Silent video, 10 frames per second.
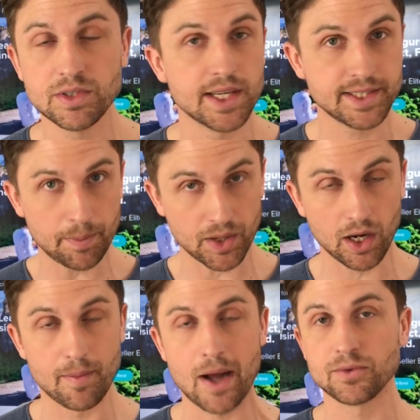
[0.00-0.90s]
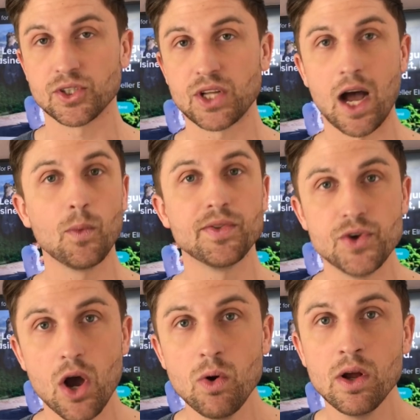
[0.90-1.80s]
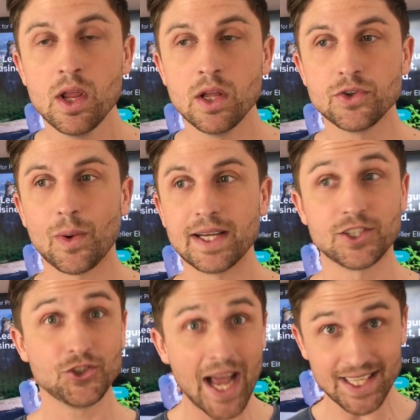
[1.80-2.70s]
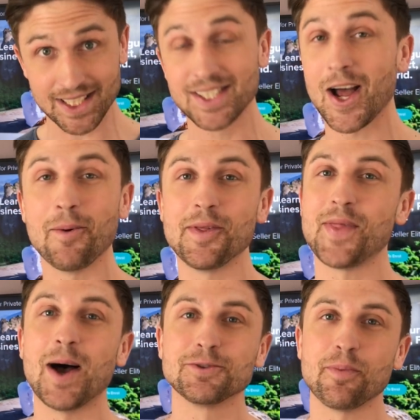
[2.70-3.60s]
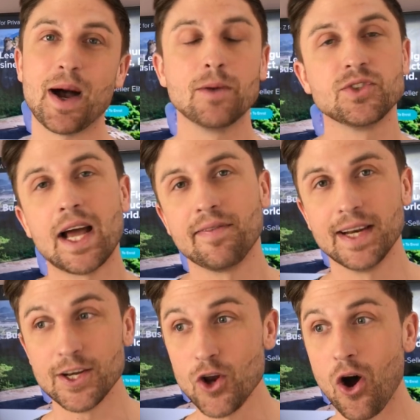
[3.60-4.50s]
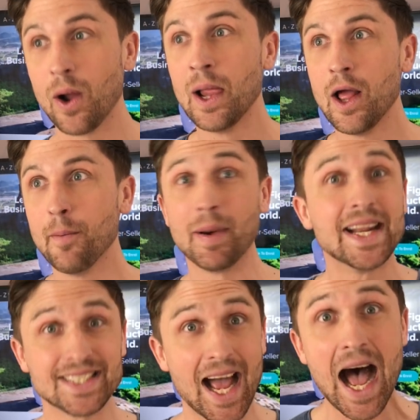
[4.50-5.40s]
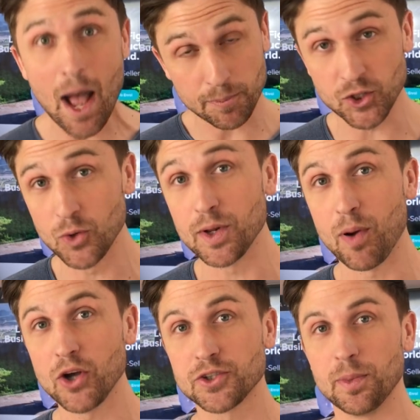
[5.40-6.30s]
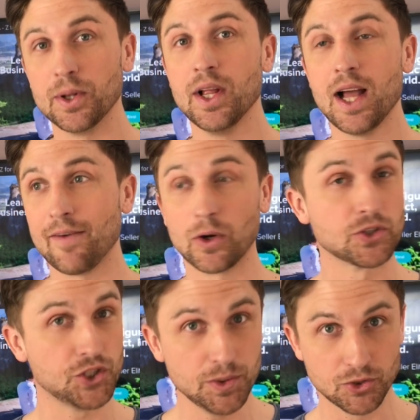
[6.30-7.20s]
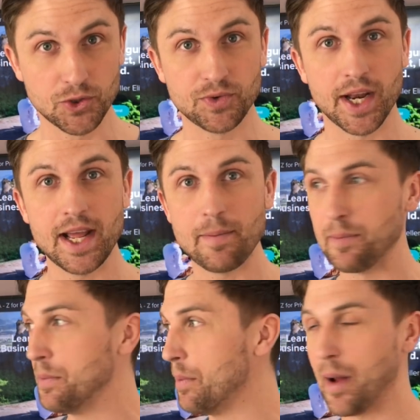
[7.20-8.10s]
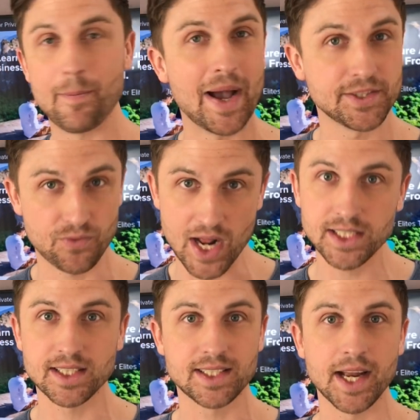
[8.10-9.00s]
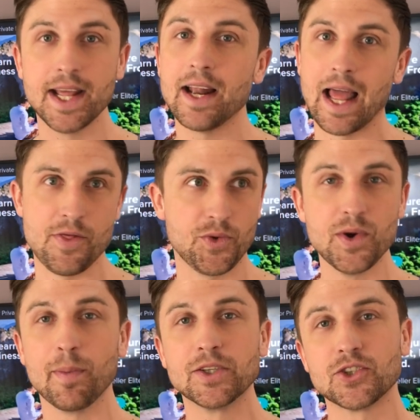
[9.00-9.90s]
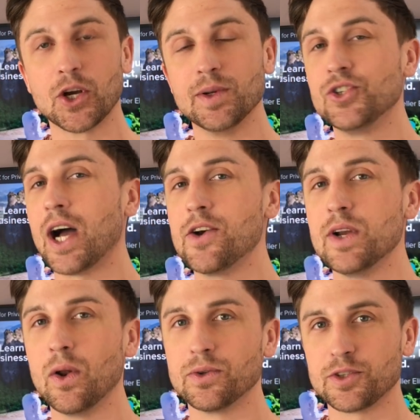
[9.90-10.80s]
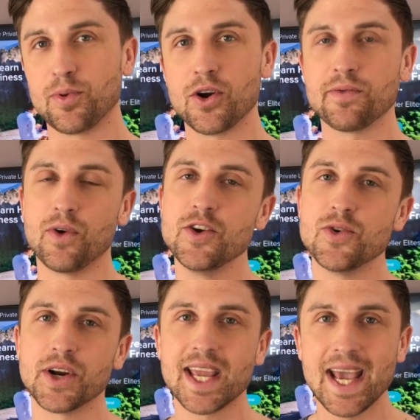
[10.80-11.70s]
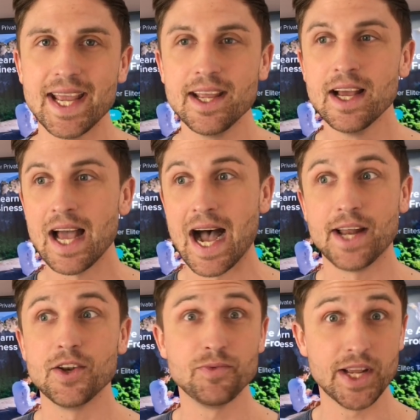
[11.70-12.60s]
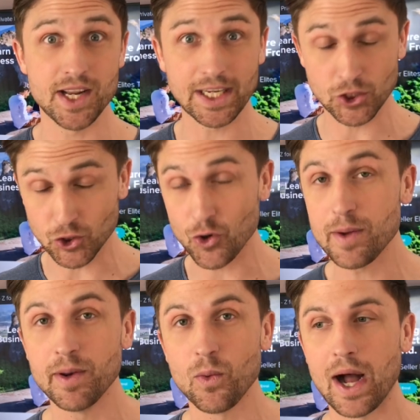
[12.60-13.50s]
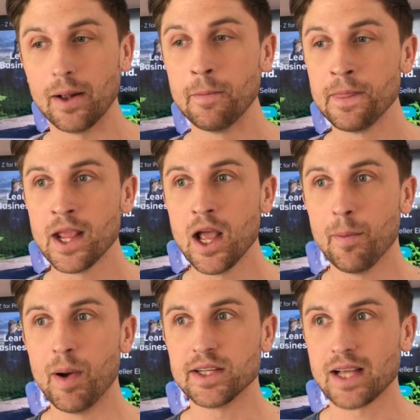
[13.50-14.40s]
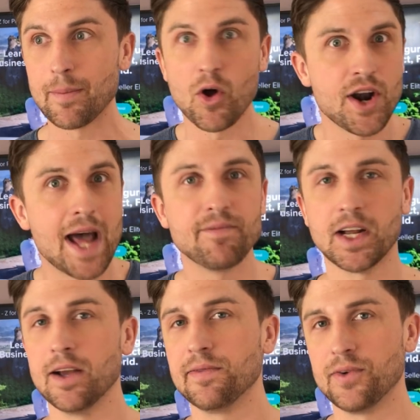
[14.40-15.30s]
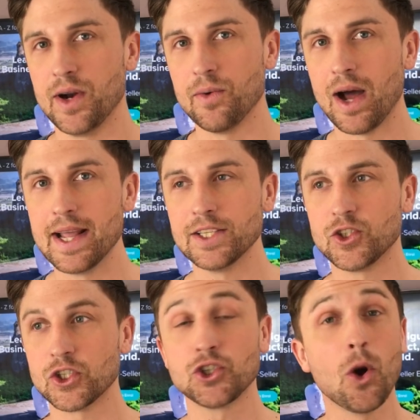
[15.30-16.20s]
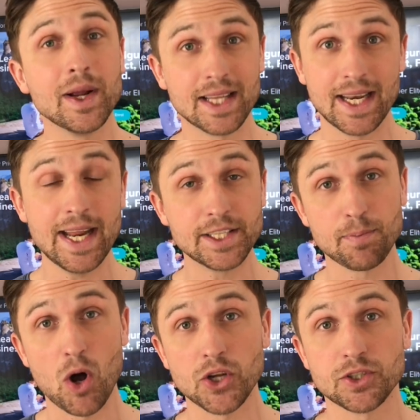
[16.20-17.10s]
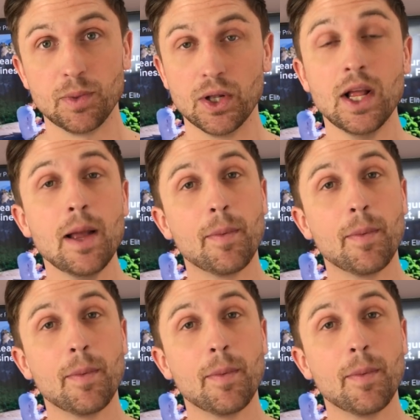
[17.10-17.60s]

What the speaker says: Is it a typical amount to start with? No. Do I suggest to start with £1,000? Definitely not. But it's absolutely possible. I've got students who've done it. One of my best friends has done it like 3 months ago in January, launched a product for under £1,000 and did extremely well. But I'm not an advocate for it, right? It's just showing that it is possible.